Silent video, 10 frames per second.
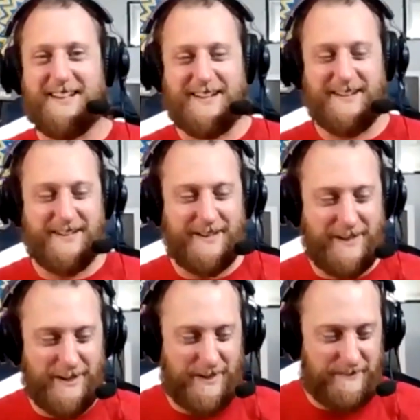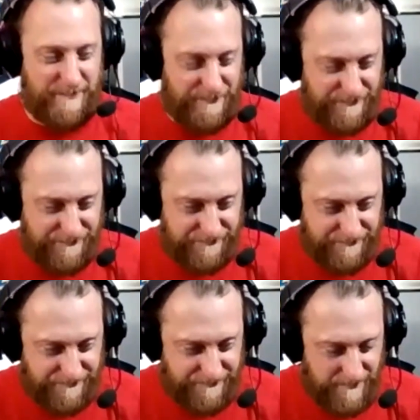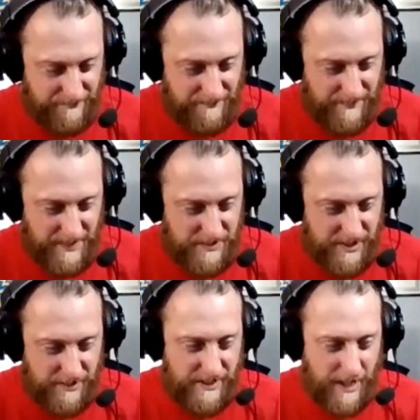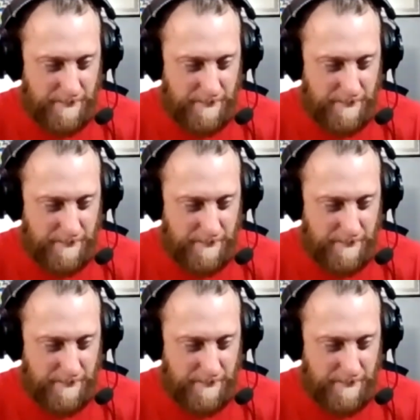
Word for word: yeah. Um, so,